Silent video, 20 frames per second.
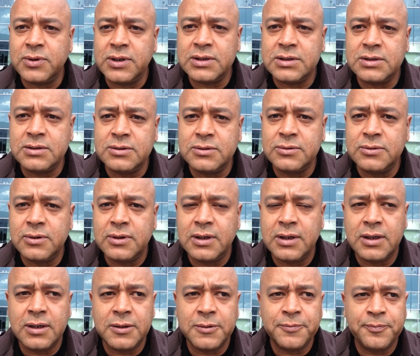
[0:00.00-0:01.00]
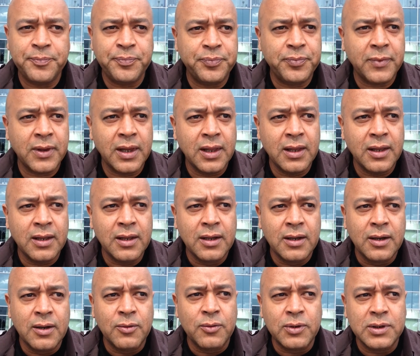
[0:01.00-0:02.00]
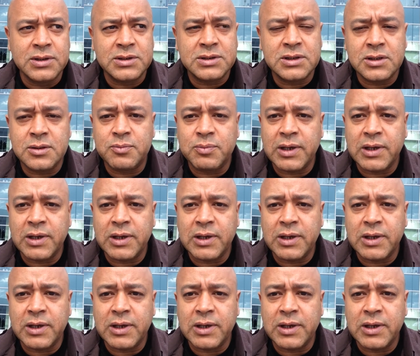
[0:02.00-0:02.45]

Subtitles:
went to the